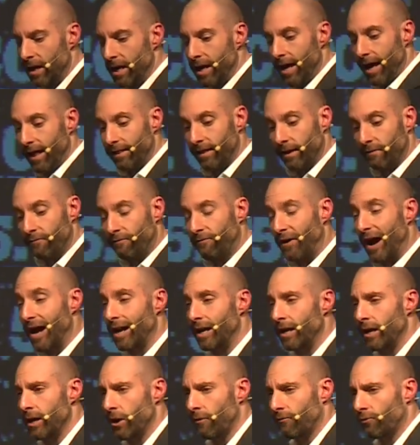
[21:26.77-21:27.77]
And then
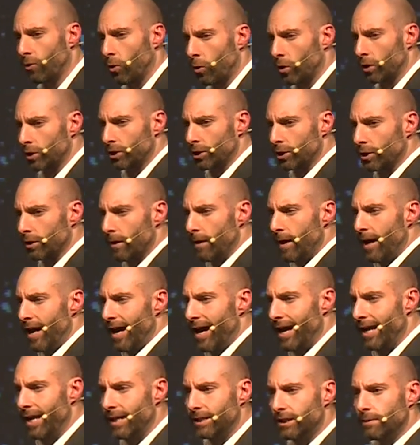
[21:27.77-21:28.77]
finally, of course,
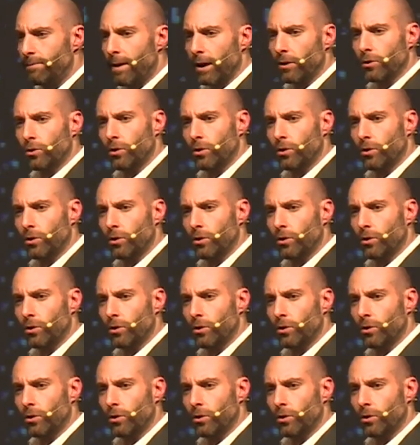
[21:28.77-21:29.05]
it is about